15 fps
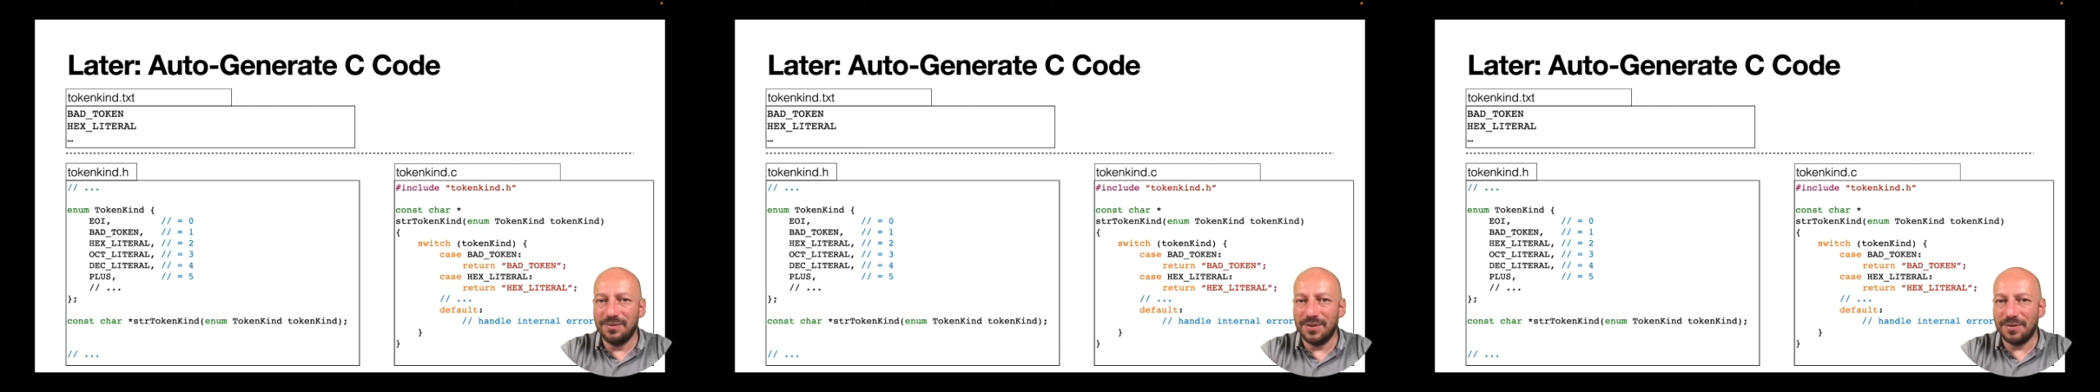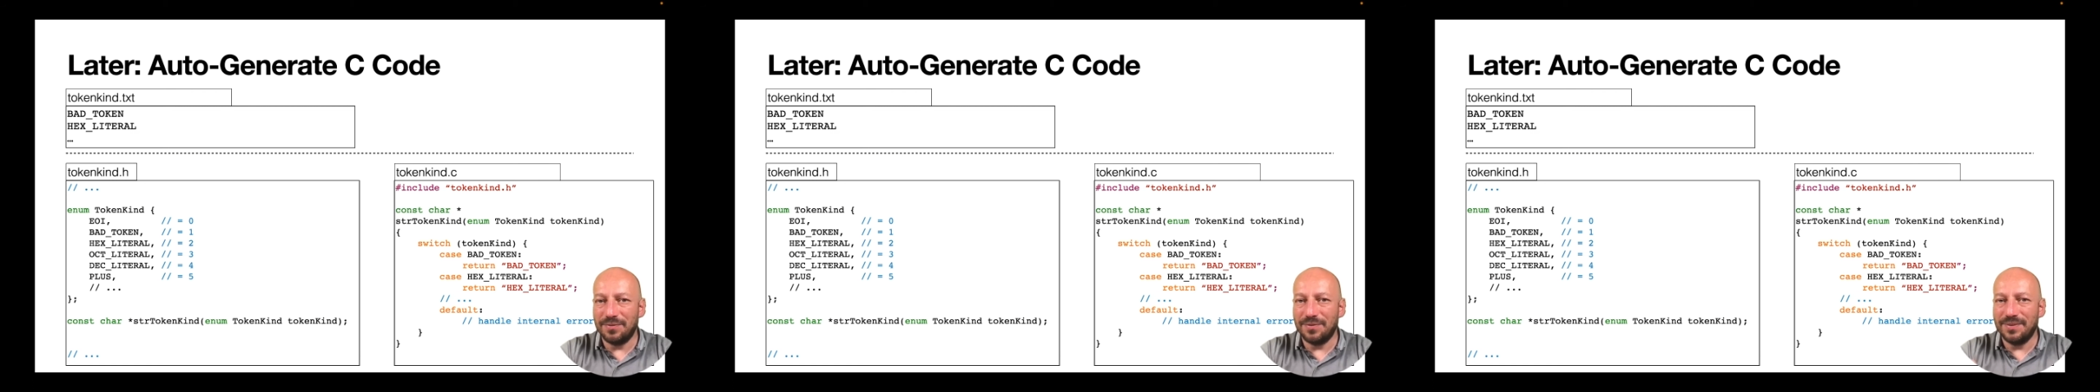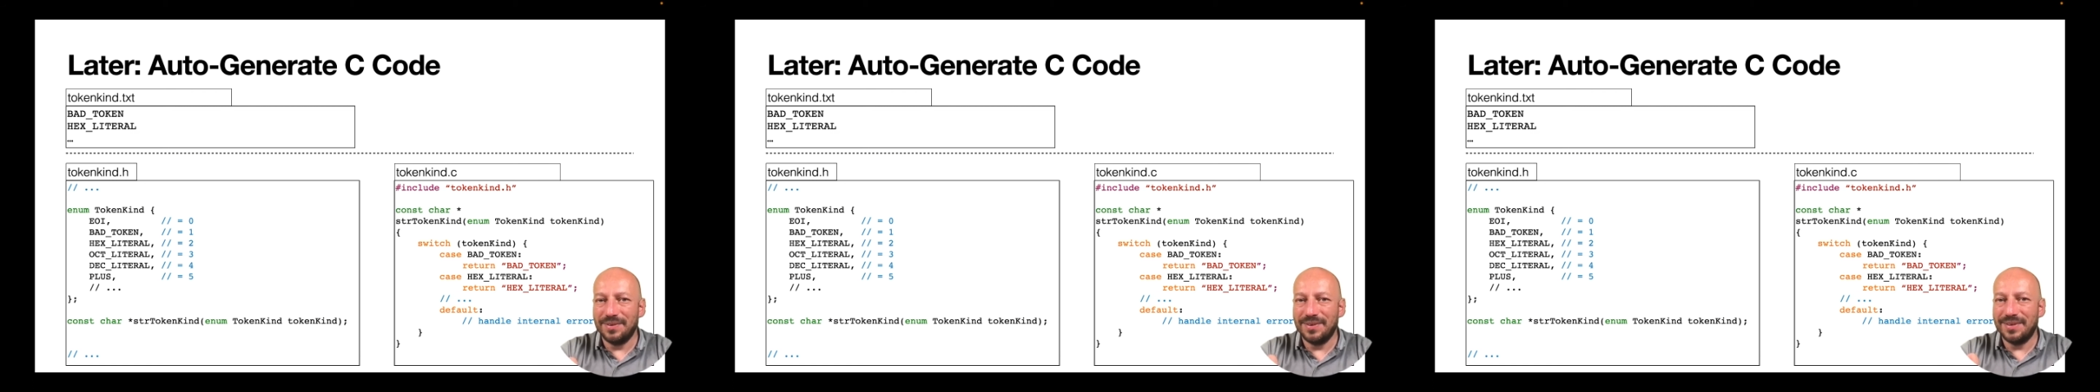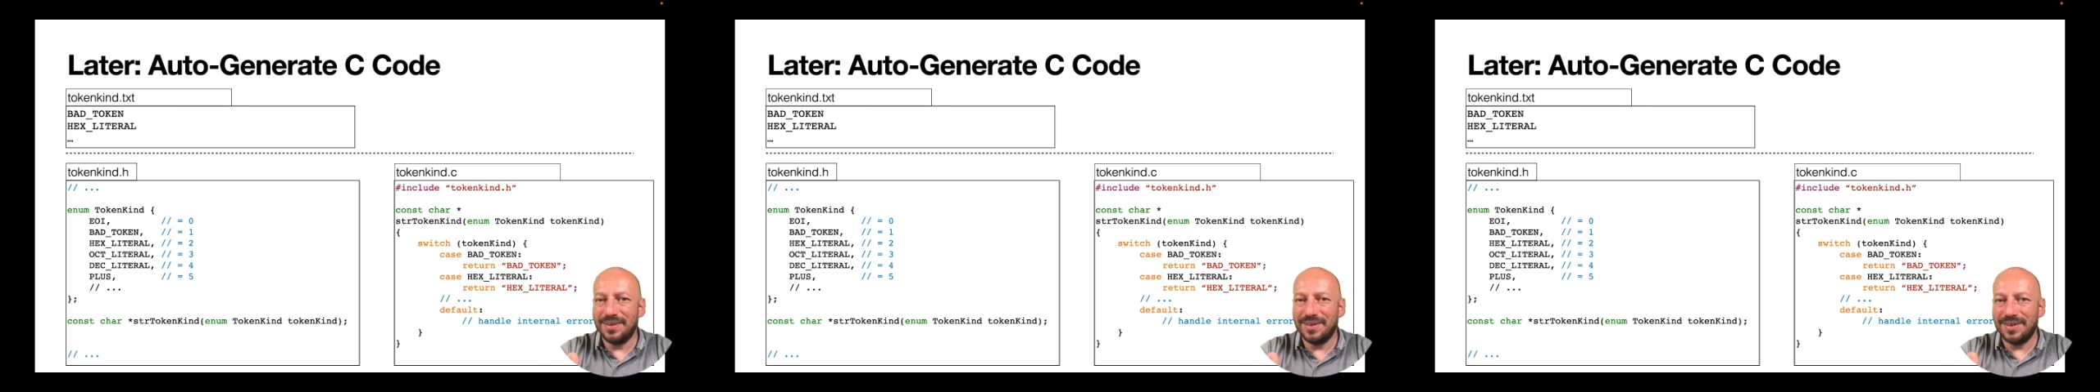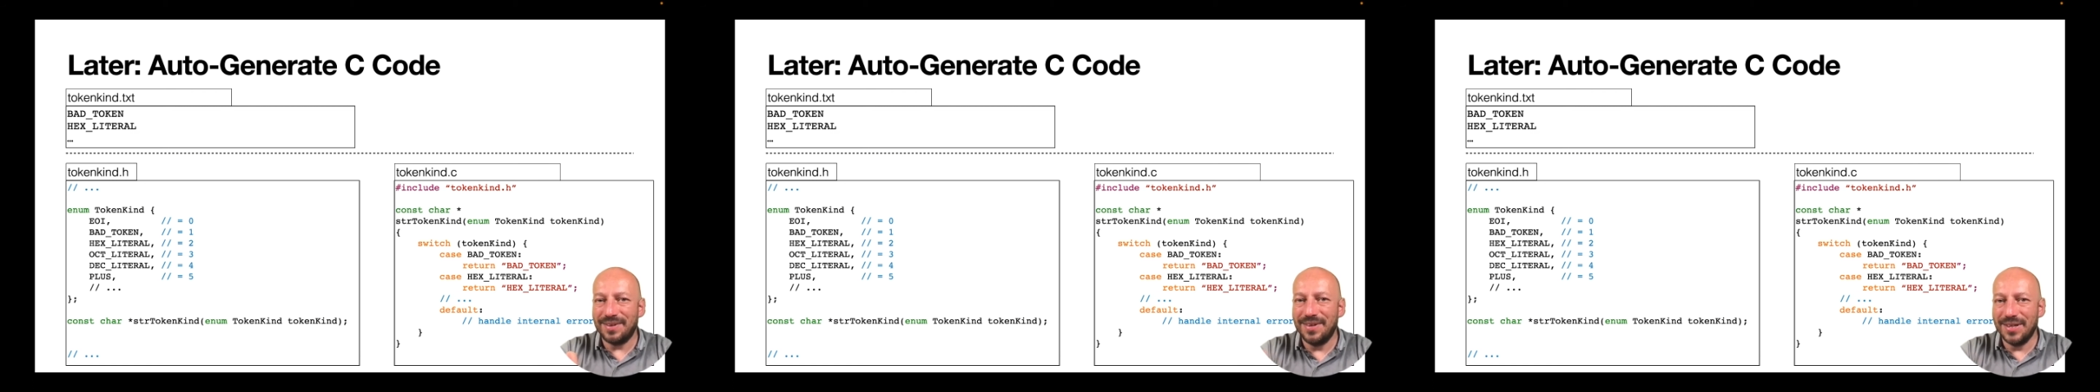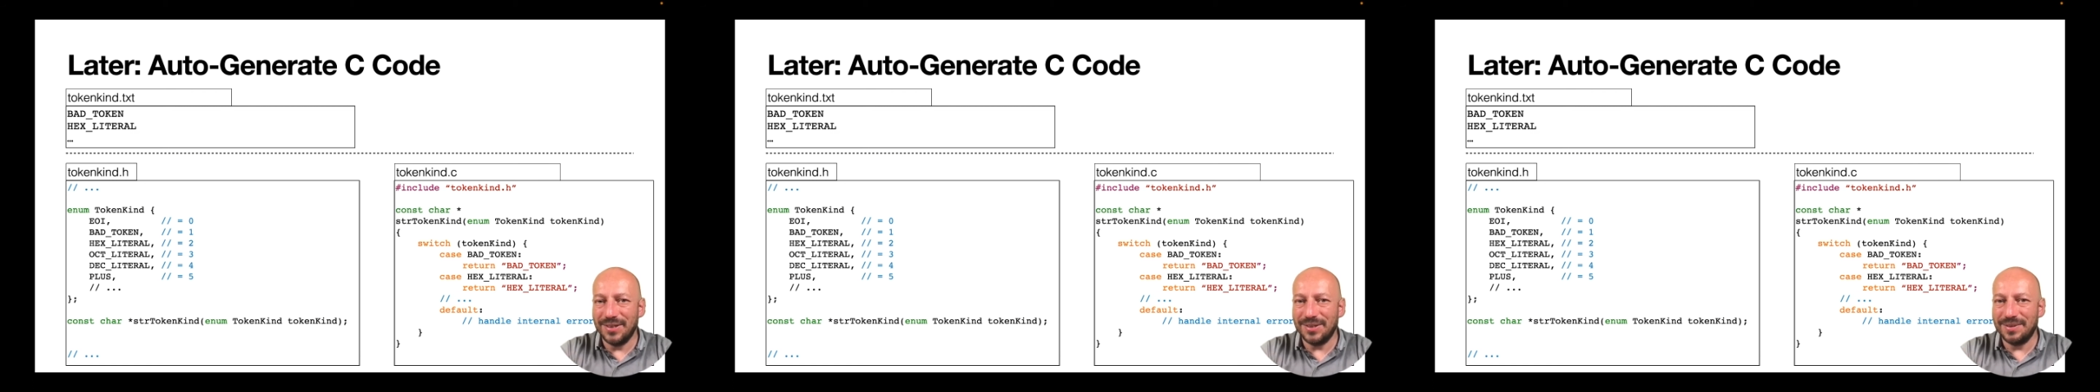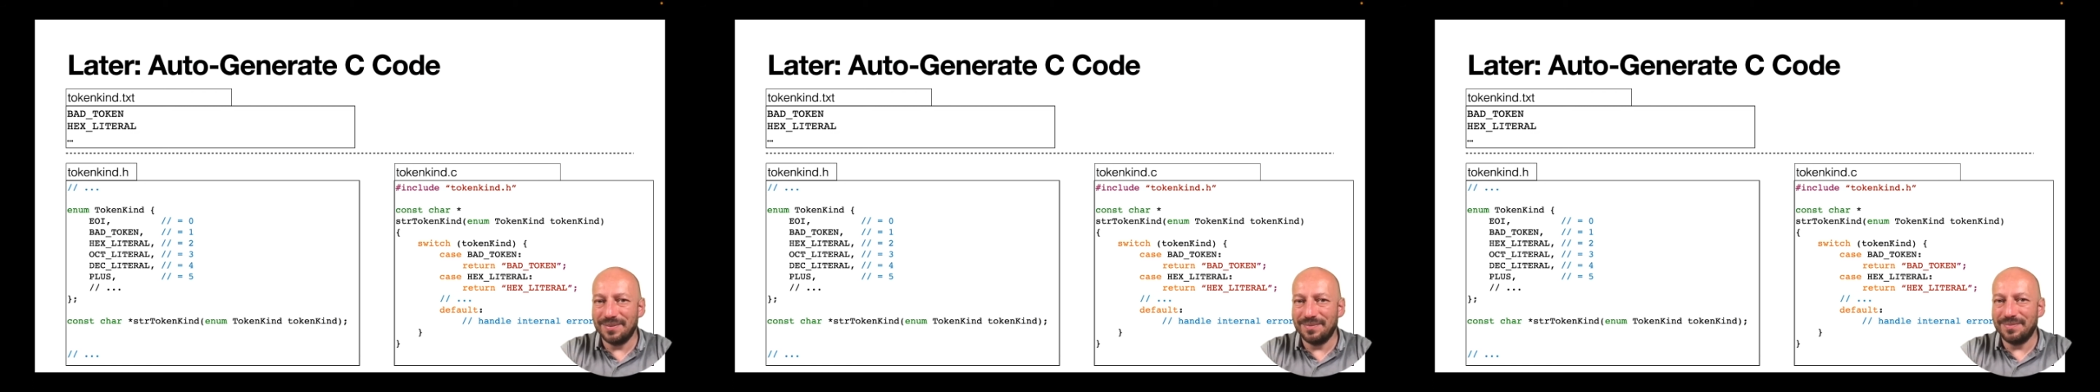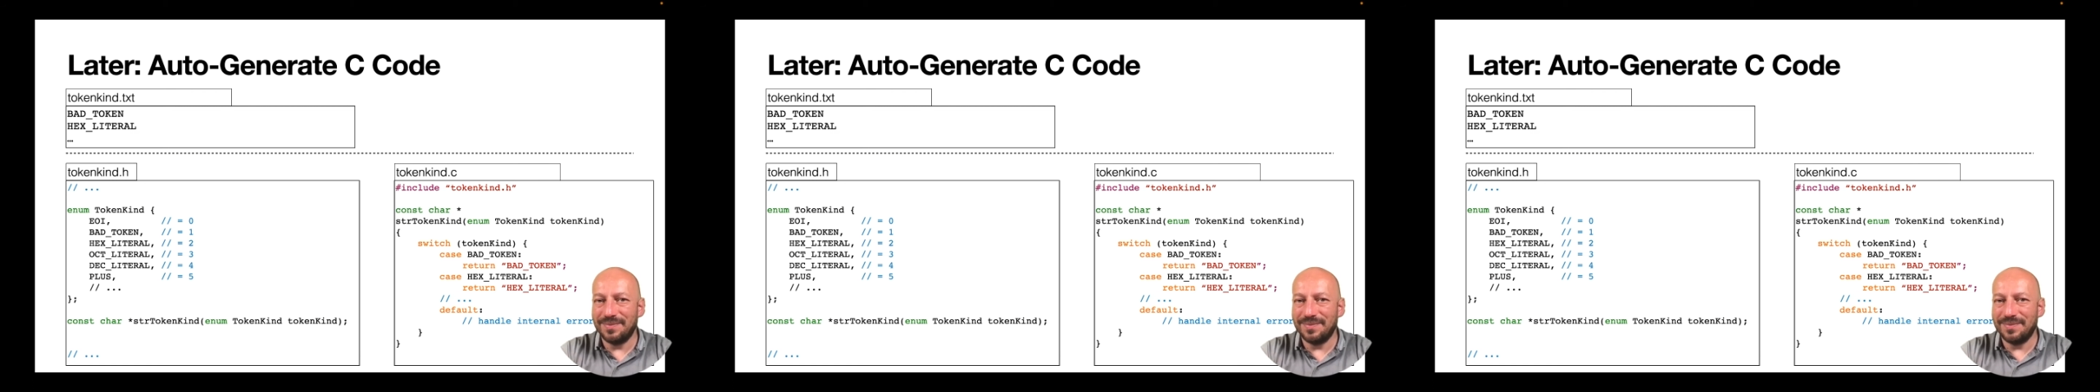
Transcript: with this,